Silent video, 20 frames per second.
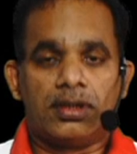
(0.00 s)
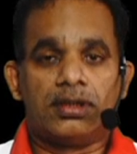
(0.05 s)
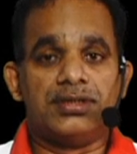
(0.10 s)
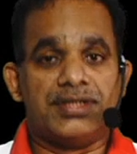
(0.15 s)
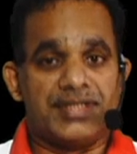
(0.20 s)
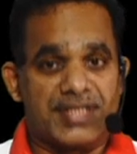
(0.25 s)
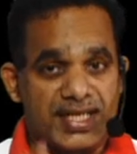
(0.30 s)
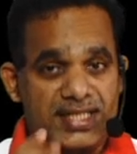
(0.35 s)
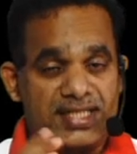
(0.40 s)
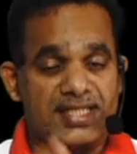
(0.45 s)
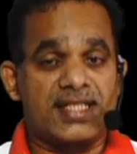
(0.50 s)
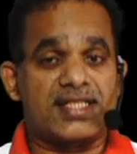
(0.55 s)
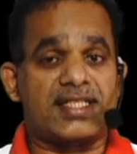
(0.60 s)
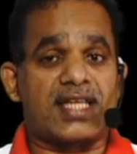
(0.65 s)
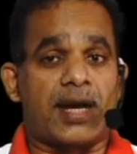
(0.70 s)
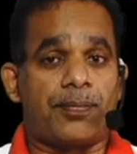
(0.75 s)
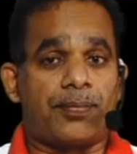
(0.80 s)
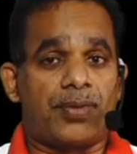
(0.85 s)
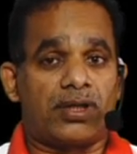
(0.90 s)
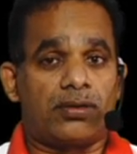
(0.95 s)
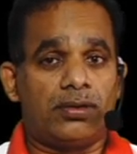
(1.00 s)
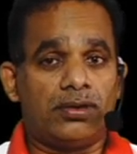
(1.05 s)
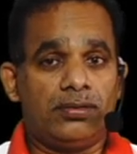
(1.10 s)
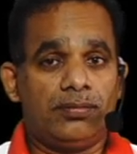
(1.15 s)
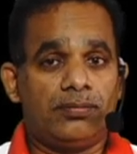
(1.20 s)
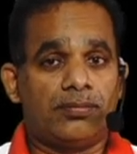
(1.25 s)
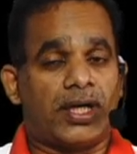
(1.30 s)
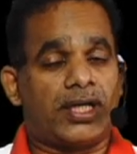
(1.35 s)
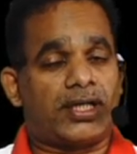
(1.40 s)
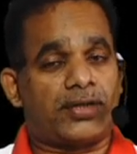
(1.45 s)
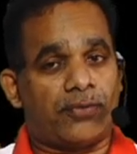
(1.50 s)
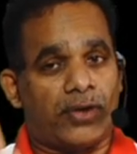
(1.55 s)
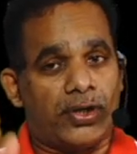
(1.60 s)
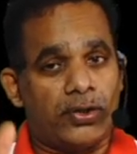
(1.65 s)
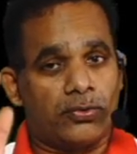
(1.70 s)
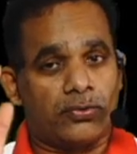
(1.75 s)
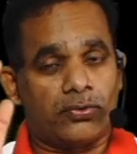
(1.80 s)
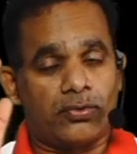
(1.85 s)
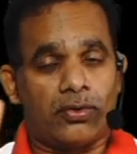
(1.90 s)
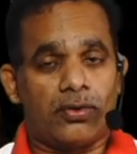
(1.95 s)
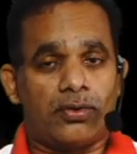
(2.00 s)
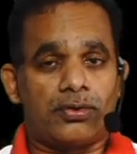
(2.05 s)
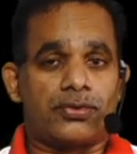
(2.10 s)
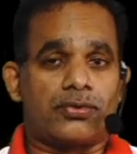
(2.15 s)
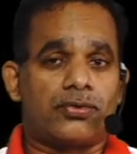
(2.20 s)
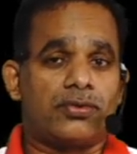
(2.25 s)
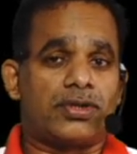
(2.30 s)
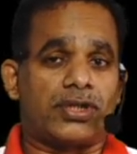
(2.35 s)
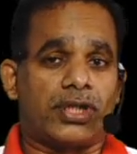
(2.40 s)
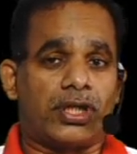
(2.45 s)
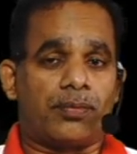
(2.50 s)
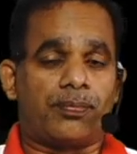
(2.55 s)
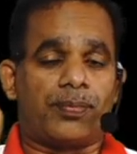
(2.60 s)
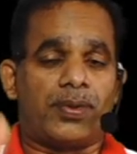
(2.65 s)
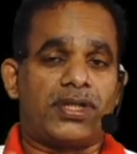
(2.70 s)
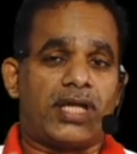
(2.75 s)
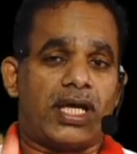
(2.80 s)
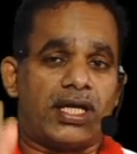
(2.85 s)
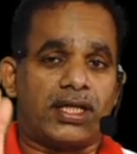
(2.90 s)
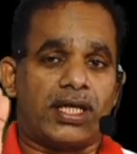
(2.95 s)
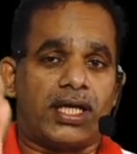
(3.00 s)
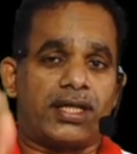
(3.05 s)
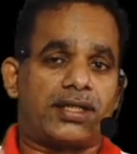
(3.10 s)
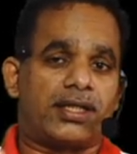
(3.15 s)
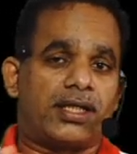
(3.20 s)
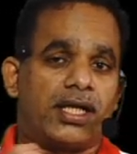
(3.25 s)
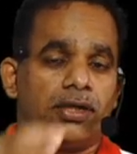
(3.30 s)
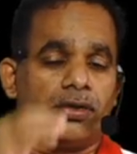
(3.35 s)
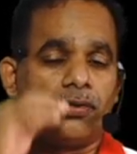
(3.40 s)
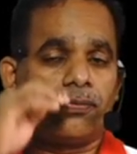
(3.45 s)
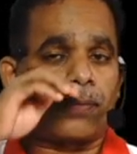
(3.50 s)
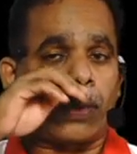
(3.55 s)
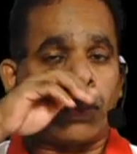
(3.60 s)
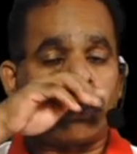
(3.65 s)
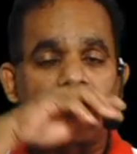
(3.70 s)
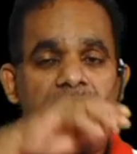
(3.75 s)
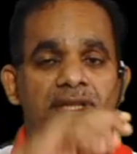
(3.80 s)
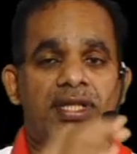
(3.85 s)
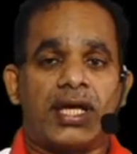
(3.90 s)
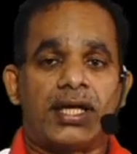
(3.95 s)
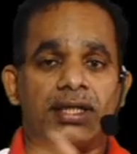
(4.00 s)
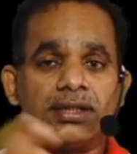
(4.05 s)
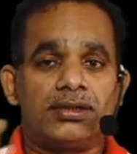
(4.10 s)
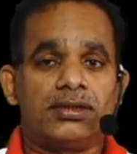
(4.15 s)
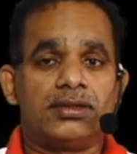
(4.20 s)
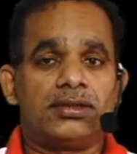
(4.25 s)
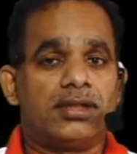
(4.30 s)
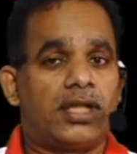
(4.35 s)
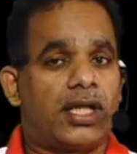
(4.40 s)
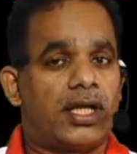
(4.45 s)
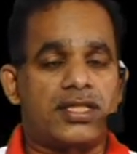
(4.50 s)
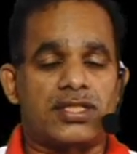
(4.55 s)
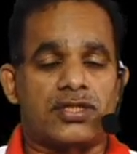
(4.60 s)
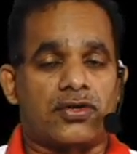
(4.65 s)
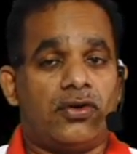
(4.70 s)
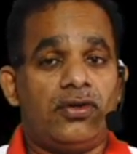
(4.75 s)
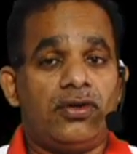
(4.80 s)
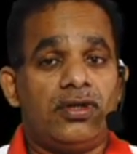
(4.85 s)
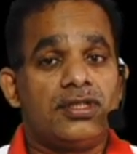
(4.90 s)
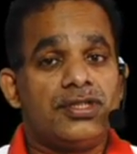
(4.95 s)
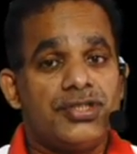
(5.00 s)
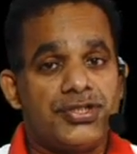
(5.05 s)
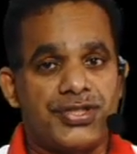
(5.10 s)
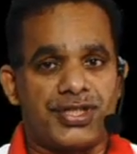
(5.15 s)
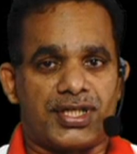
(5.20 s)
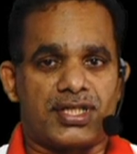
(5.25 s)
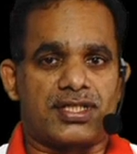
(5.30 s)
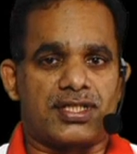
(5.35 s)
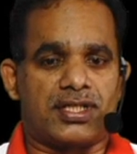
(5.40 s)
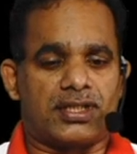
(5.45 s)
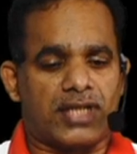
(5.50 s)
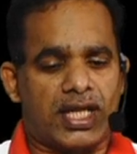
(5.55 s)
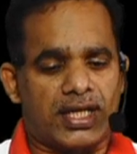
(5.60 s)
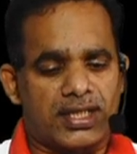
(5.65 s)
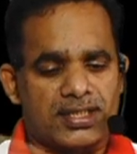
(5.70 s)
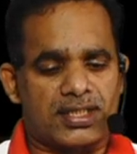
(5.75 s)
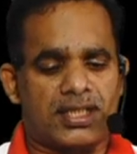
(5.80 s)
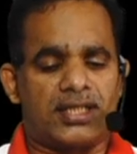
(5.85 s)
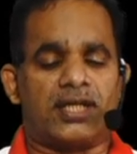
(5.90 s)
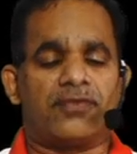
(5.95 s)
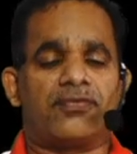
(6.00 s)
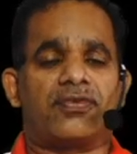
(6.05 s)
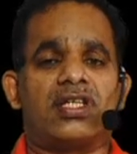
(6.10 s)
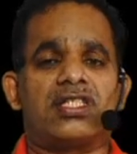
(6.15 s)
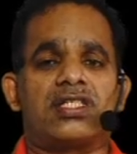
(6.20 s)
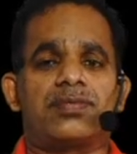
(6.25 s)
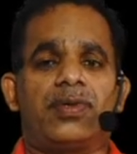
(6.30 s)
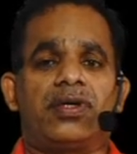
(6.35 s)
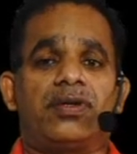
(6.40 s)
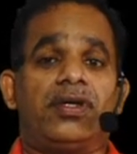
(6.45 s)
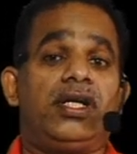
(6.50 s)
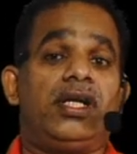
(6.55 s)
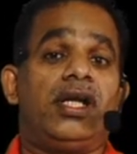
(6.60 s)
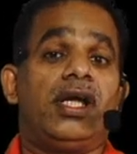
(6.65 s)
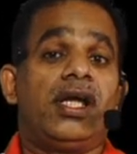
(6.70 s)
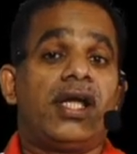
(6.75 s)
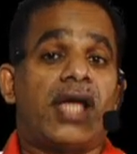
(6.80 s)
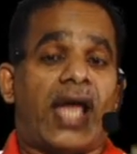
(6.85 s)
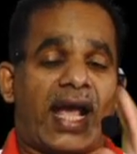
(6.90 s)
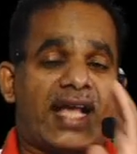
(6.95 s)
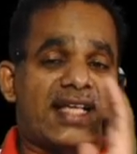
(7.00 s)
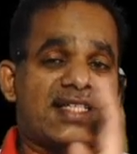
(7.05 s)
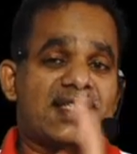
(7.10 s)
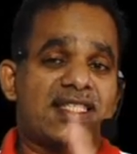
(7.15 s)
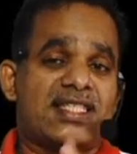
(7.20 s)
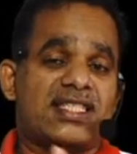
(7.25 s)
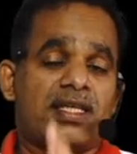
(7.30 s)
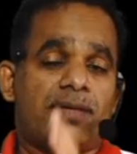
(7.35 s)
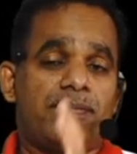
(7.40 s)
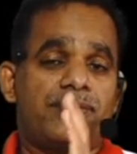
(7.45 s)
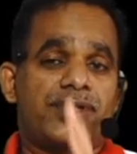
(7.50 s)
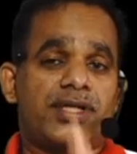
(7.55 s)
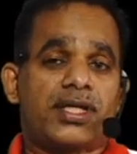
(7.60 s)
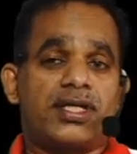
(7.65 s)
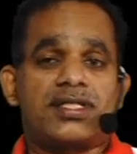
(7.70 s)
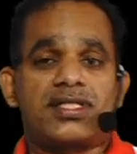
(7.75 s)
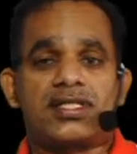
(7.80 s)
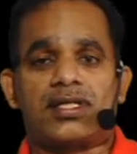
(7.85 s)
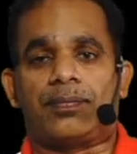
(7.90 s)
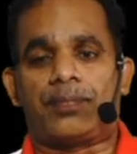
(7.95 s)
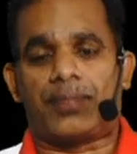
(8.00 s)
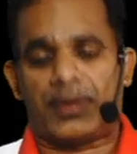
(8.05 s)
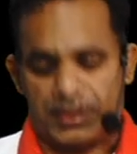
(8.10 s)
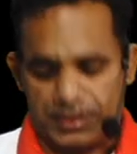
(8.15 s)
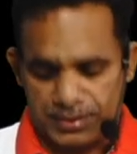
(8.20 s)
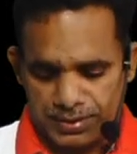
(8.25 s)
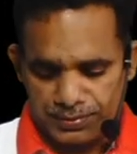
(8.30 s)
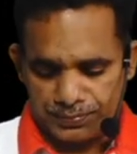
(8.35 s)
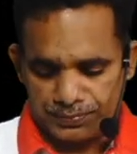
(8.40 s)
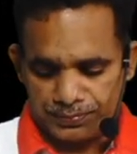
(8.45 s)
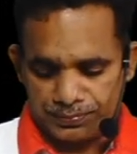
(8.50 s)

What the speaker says: GST is applicable. But when you go to Tirupati and get laddu from there, there is no GST. That is the difference between exempted supplies